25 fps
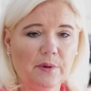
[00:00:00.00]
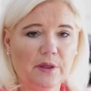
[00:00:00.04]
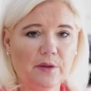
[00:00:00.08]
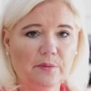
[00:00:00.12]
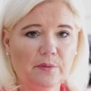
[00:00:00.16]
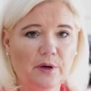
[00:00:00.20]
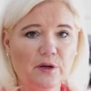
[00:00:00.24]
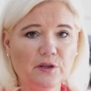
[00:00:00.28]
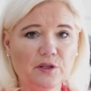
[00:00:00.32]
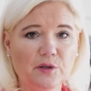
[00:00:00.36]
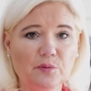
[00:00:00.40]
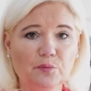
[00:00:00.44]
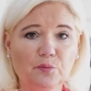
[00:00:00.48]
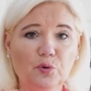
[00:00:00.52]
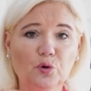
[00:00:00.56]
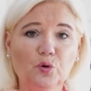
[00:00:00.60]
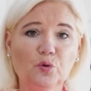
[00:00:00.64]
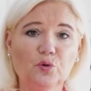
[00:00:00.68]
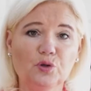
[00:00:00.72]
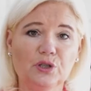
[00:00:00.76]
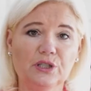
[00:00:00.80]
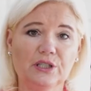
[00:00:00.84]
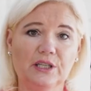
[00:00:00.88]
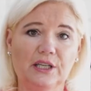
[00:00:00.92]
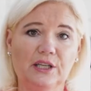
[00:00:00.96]
But the most
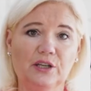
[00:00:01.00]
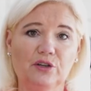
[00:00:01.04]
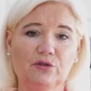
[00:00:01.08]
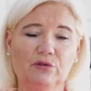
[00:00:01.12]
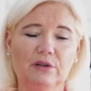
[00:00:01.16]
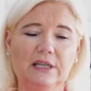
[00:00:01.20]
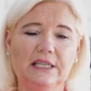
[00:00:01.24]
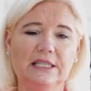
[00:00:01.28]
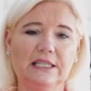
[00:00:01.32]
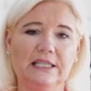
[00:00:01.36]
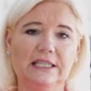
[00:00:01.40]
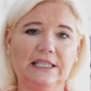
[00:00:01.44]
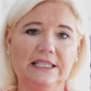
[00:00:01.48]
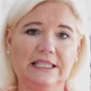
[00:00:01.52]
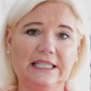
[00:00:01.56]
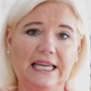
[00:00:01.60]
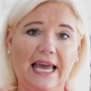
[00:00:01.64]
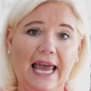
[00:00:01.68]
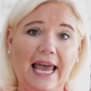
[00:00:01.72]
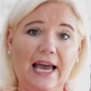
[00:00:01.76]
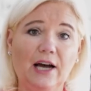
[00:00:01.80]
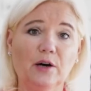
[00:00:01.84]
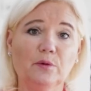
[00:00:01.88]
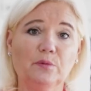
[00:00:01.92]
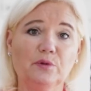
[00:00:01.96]
important ingredient to
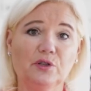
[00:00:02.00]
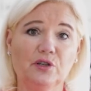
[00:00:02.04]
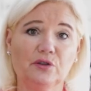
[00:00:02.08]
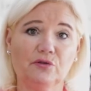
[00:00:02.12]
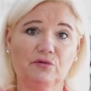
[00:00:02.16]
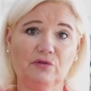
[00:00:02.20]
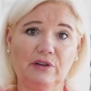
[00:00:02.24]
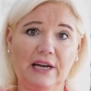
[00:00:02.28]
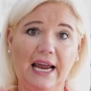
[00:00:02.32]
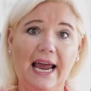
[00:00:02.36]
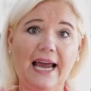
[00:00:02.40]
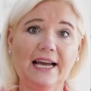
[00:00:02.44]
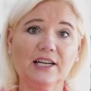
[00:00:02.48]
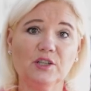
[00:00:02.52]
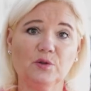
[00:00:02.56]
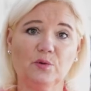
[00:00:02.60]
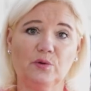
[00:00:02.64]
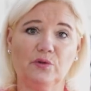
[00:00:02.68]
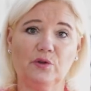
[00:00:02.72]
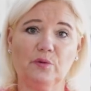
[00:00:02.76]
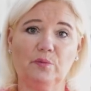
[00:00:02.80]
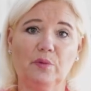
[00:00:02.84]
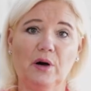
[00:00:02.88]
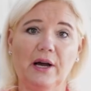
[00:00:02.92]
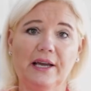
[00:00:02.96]
help to react
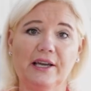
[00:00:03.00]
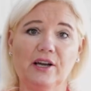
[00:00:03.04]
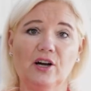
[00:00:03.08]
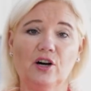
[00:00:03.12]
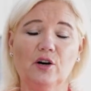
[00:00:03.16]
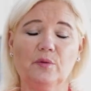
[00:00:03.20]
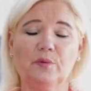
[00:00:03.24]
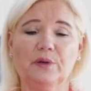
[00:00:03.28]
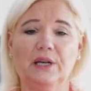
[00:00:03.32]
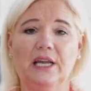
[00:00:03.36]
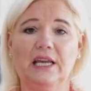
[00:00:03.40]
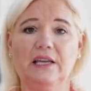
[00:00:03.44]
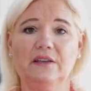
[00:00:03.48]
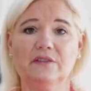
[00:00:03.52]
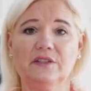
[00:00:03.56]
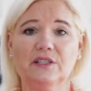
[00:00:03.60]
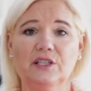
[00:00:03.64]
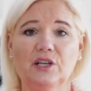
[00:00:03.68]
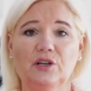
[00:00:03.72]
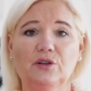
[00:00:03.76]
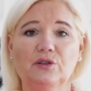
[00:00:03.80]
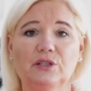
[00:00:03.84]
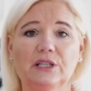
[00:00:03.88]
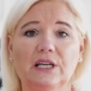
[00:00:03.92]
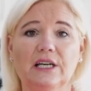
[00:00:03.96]
with the bicarbonate
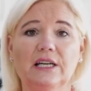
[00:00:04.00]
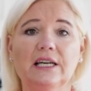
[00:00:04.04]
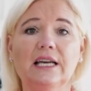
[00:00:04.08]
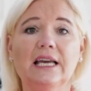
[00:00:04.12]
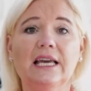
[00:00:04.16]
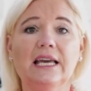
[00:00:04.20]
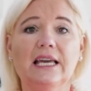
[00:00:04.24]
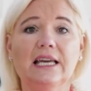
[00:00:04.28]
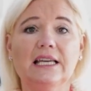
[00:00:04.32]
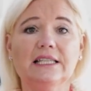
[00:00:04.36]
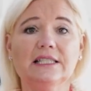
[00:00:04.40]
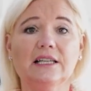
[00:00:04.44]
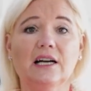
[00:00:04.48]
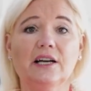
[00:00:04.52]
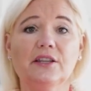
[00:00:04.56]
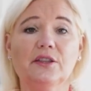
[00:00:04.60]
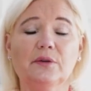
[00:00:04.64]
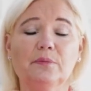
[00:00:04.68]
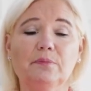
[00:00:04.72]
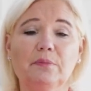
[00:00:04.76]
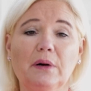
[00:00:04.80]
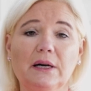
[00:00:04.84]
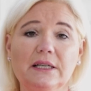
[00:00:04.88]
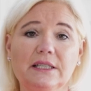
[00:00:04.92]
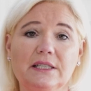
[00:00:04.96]
soda is
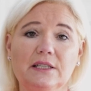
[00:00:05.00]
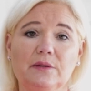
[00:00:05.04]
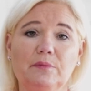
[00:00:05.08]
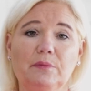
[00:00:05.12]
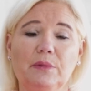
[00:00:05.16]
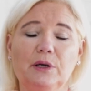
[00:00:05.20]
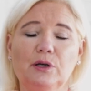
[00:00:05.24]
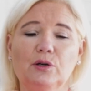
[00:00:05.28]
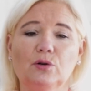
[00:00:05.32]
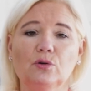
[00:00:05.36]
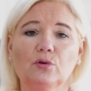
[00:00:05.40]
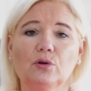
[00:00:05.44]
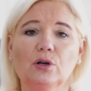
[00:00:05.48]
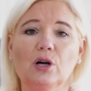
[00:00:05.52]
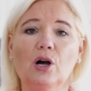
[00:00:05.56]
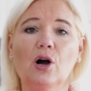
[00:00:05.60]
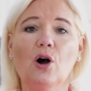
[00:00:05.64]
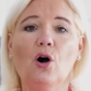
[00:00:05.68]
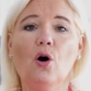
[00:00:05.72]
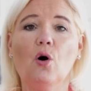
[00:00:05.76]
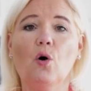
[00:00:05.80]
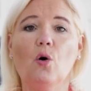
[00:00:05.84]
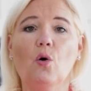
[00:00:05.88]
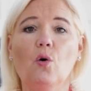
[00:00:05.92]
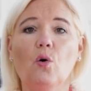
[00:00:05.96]
either buttermilk
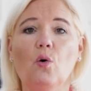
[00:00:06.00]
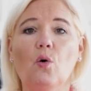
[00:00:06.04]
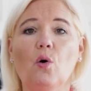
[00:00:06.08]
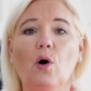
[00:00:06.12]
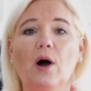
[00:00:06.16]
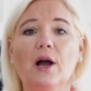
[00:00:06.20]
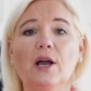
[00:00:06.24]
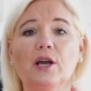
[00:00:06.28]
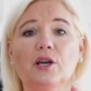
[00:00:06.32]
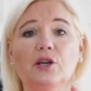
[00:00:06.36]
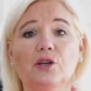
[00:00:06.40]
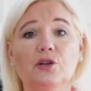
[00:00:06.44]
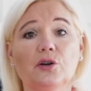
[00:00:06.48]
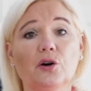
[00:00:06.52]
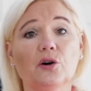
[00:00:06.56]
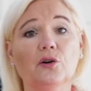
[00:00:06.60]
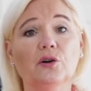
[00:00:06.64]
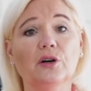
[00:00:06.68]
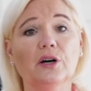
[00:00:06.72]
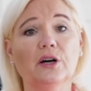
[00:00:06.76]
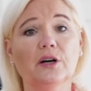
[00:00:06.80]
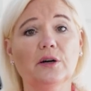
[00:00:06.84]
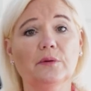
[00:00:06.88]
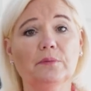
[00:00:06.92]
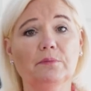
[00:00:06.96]
or
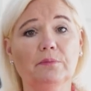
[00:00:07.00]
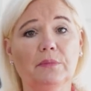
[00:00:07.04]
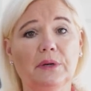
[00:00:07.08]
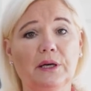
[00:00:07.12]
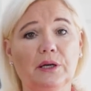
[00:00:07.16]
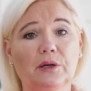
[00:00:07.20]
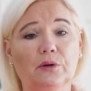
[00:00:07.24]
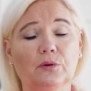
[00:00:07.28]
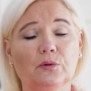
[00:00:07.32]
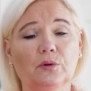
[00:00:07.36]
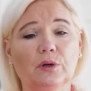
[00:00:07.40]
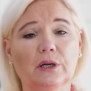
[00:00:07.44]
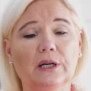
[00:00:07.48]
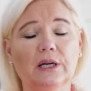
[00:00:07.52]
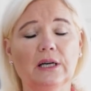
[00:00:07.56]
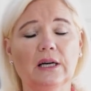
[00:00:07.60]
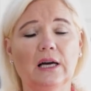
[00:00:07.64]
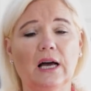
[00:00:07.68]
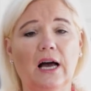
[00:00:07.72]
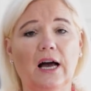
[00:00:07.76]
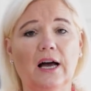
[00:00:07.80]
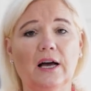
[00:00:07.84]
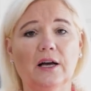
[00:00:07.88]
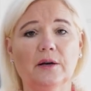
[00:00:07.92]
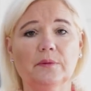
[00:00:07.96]
yoghurt and milk
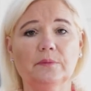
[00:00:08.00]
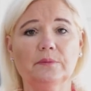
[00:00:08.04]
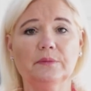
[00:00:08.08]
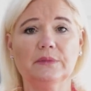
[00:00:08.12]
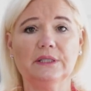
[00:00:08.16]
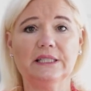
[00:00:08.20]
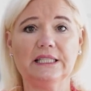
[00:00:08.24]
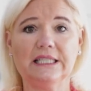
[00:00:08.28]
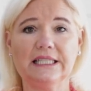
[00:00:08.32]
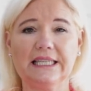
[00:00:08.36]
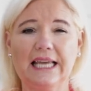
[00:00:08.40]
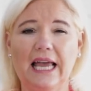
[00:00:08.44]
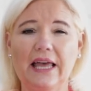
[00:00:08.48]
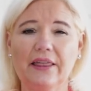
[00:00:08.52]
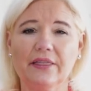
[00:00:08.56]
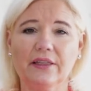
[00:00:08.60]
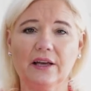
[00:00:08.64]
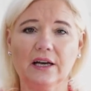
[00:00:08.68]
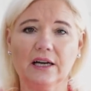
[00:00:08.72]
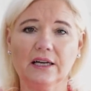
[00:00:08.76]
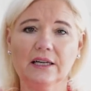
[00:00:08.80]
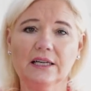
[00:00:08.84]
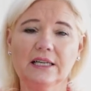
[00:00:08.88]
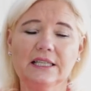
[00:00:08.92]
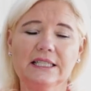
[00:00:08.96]

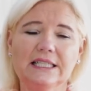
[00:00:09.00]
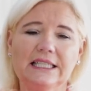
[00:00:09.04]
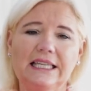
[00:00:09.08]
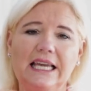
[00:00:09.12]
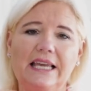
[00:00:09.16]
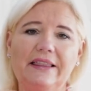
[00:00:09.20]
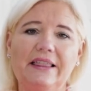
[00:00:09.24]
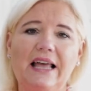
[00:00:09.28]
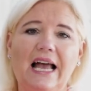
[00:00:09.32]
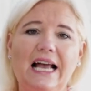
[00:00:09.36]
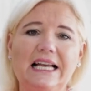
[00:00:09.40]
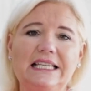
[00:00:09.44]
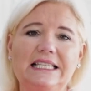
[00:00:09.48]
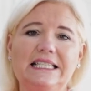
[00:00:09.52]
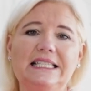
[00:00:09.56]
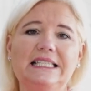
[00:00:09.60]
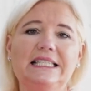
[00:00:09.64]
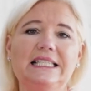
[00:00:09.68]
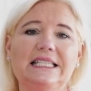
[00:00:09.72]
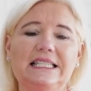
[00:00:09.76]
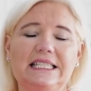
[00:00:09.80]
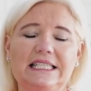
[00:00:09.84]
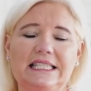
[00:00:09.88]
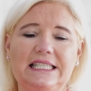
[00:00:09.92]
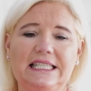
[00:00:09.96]
together to get that
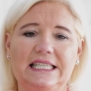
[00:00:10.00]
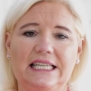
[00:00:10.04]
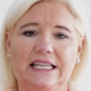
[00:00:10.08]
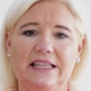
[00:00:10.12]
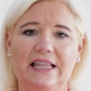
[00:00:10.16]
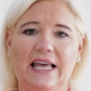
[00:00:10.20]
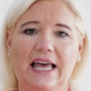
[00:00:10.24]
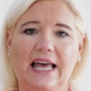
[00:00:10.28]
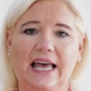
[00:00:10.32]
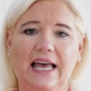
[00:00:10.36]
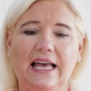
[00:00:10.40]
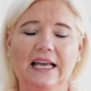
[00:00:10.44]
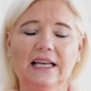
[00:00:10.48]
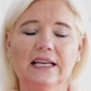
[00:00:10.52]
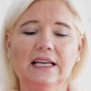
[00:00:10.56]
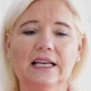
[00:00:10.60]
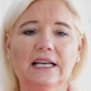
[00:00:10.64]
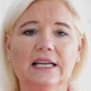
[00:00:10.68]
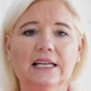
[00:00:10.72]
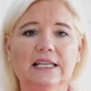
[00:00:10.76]
acidity there.